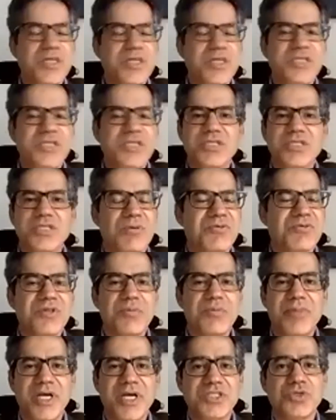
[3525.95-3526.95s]
some of the
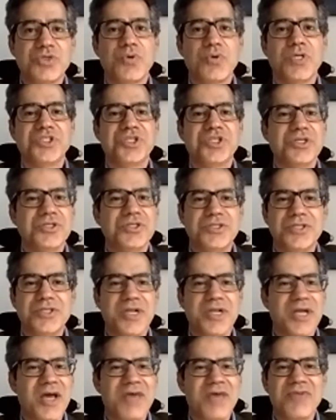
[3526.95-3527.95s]
best questions that
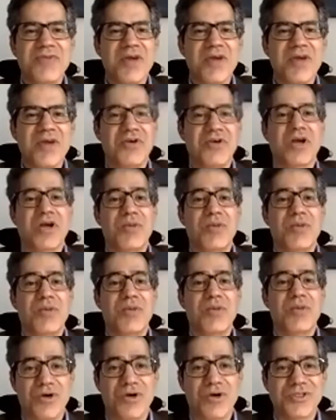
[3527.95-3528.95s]
I've ever come
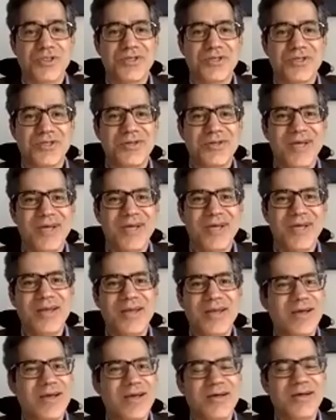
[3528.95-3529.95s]
across.
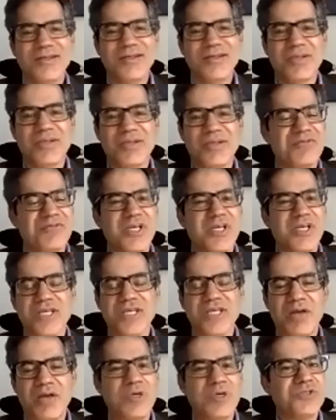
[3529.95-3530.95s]
And some of the
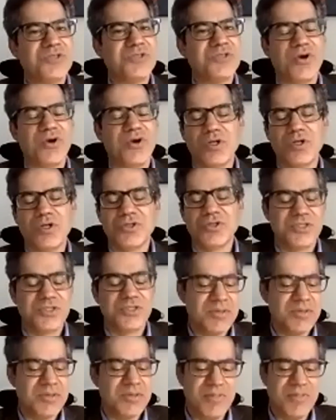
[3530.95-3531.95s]
assignments were also
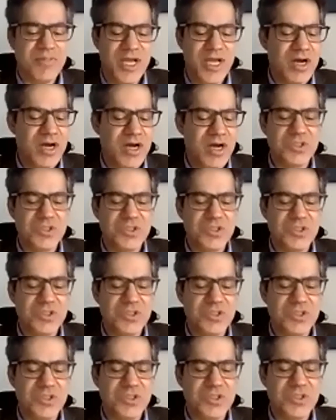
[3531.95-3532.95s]
simply
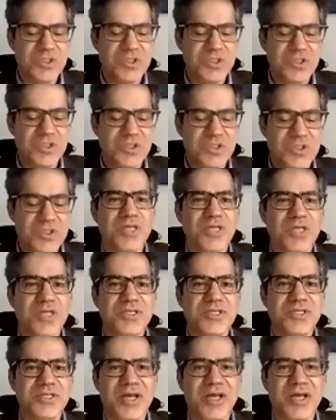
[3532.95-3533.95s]
outstanding, best ones that
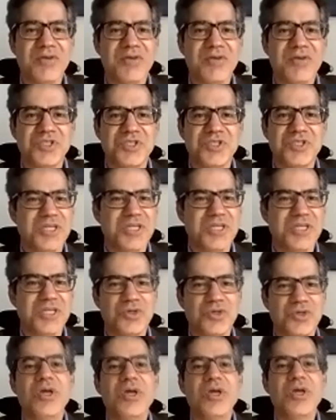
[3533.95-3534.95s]
I've ever seen. So
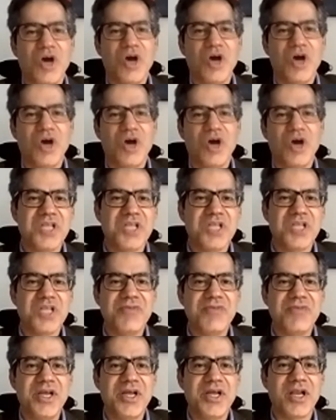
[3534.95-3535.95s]
obviously a
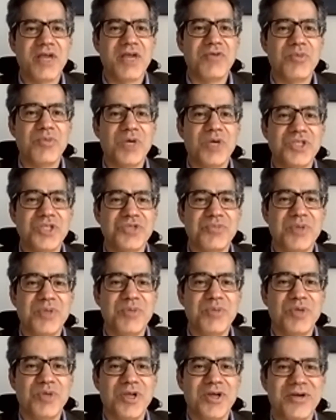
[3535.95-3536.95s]
very clever bunch of
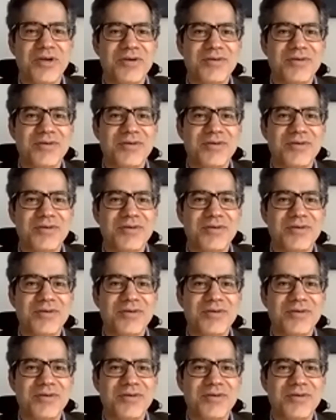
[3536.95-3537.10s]
people here.